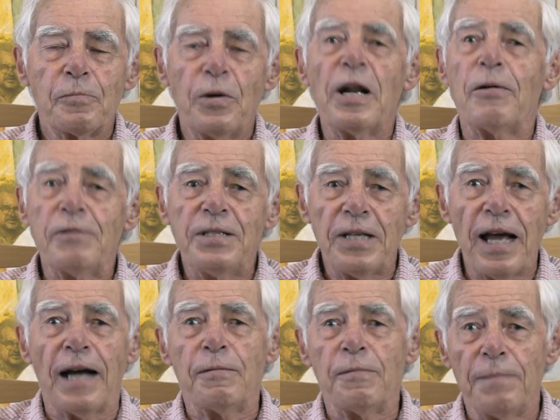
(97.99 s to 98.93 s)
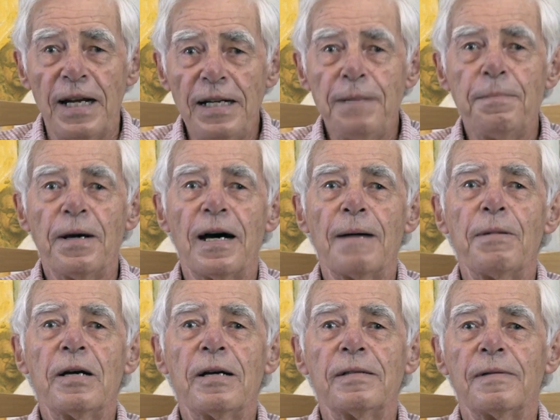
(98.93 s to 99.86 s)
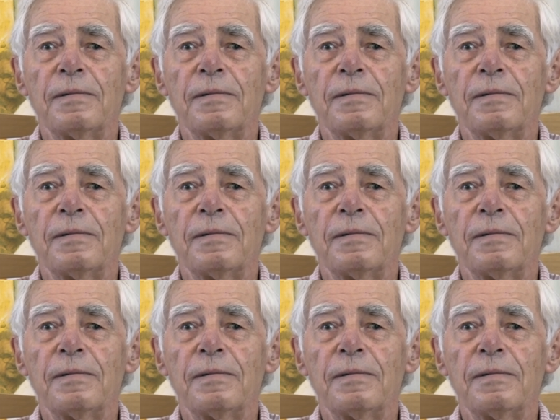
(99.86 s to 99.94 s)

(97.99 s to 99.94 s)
when I was young meeting Baba.